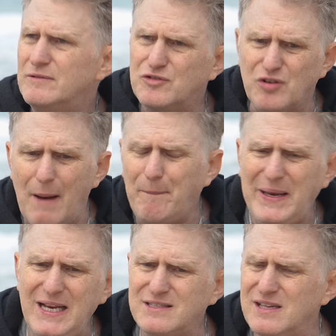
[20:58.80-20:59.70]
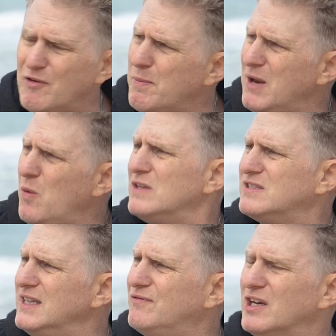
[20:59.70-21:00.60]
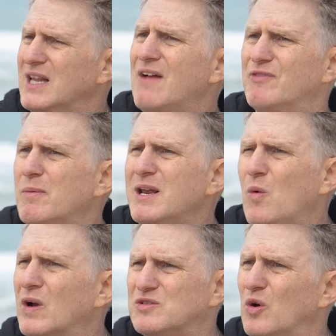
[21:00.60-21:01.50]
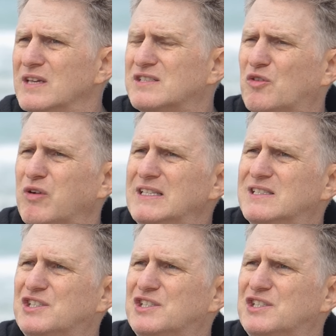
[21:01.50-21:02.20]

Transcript: try pizza. Everybody wants to live their life. Nobody wants all this crazy